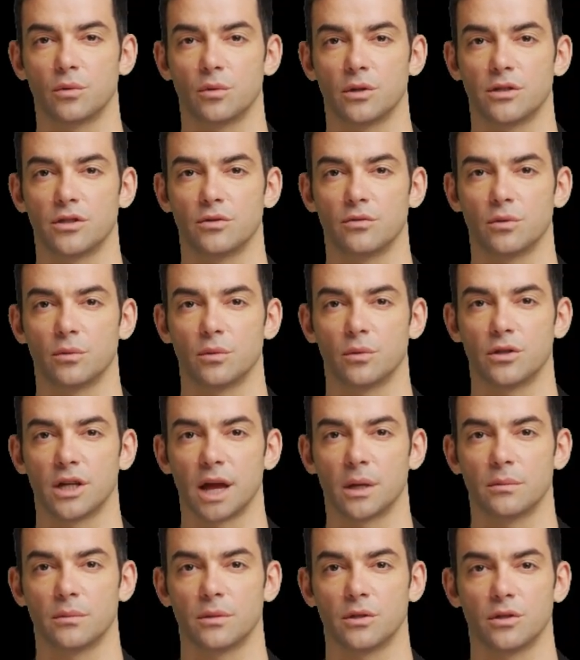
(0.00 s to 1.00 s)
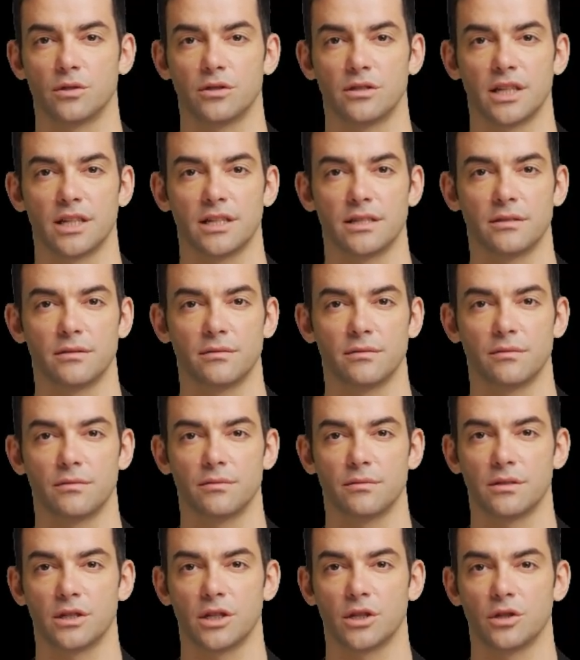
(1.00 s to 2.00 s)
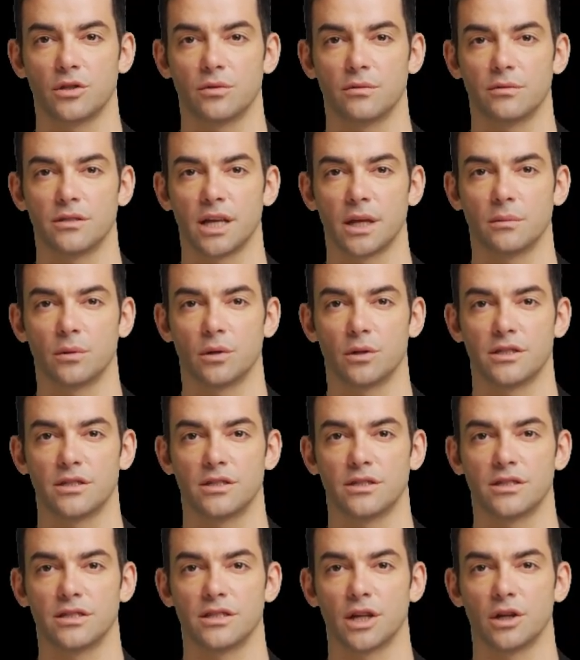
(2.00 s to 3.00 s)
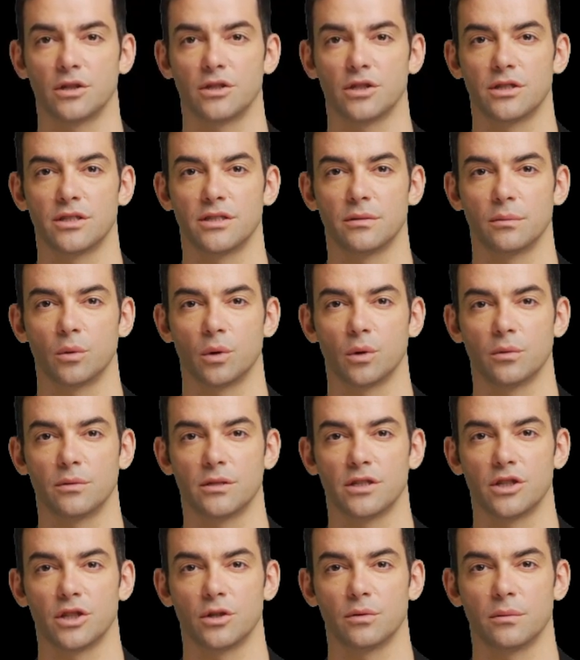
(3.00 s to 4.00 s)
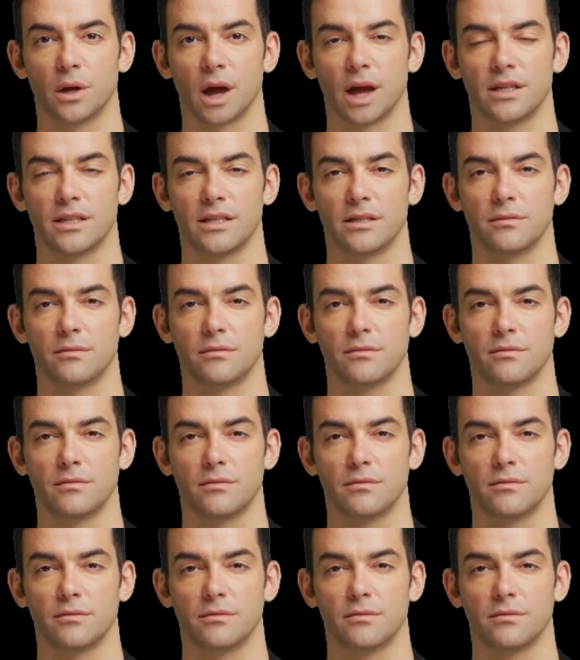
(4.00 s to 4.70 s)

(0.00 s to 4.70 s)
runs from your hip to your knee. Your femur is the largest bone in your body.